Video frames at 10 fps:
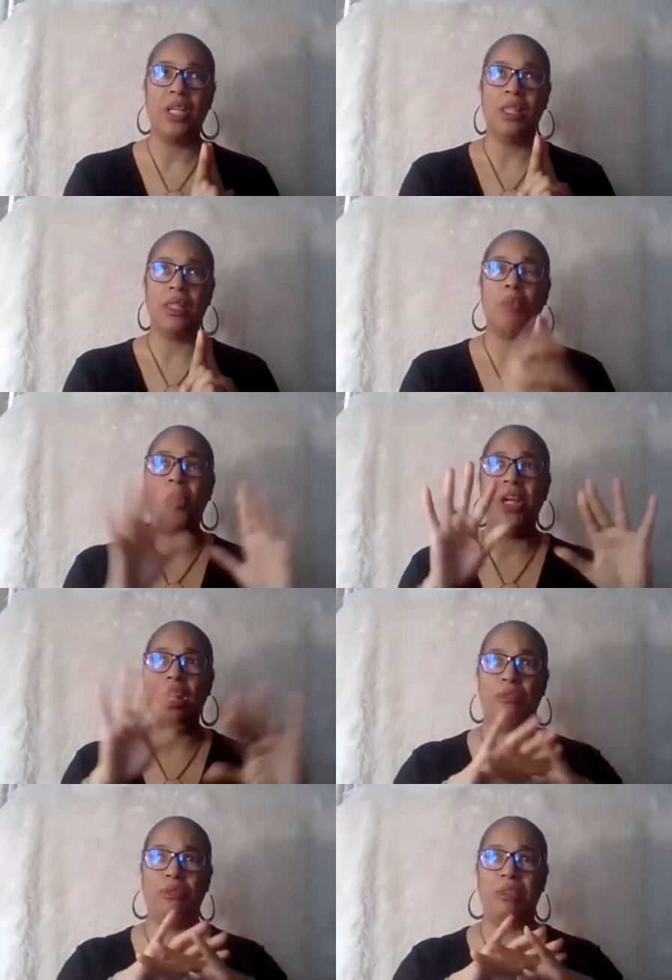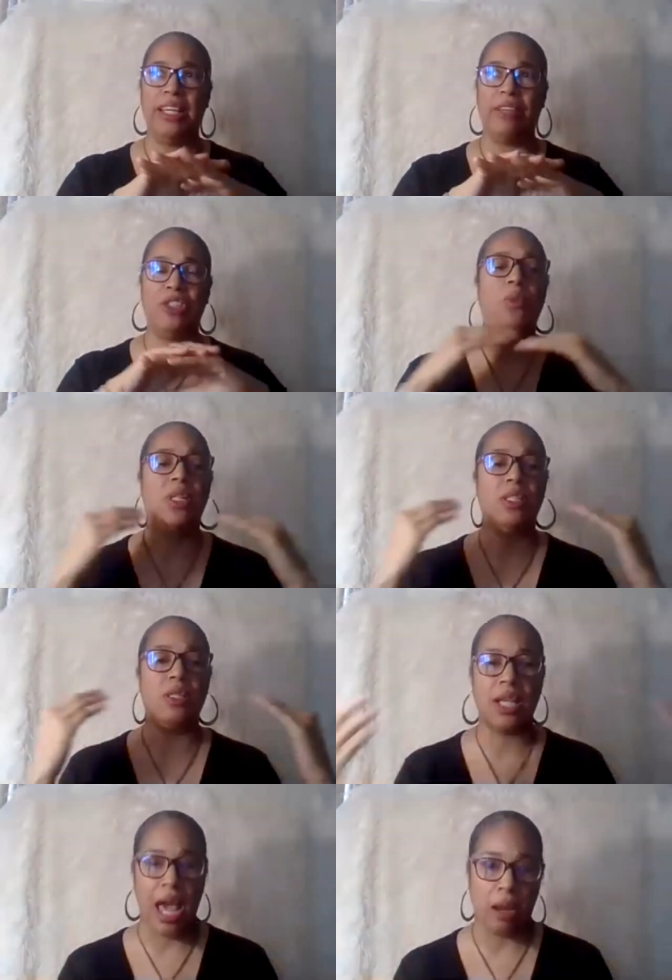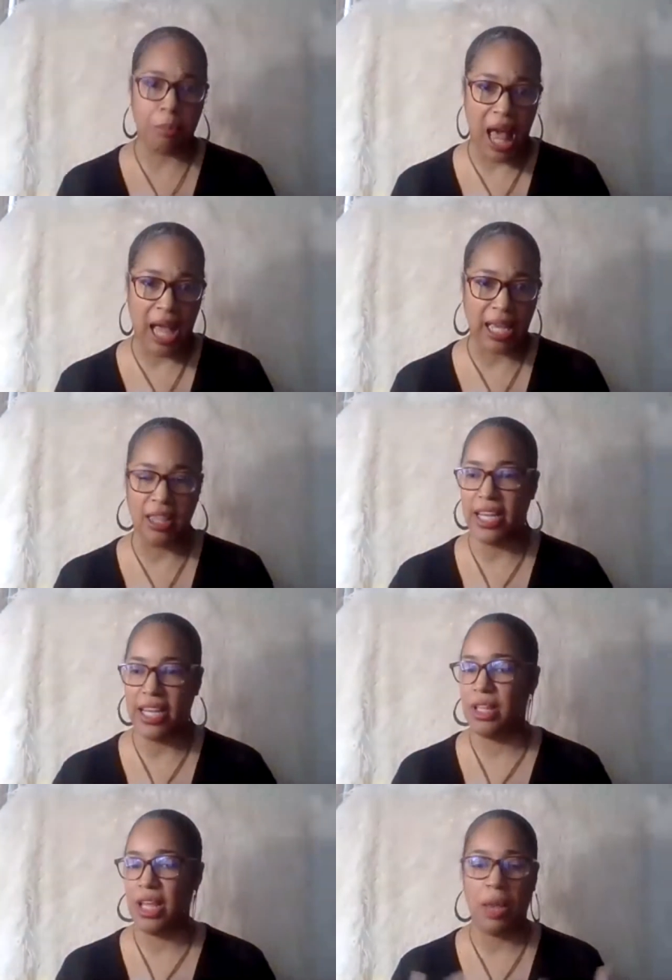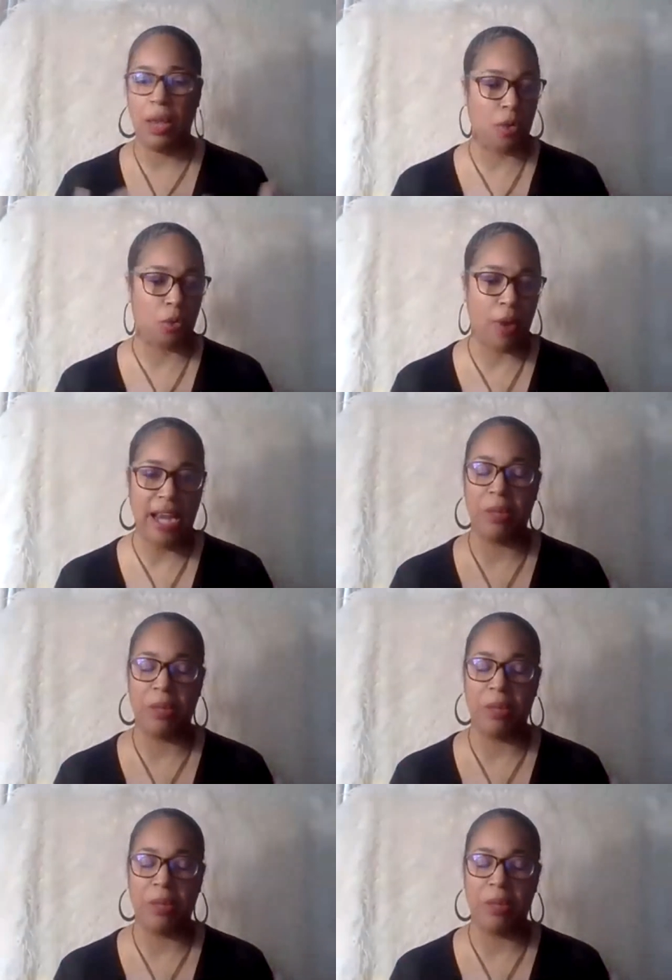the point of, like, if someone's got a block and they want to write,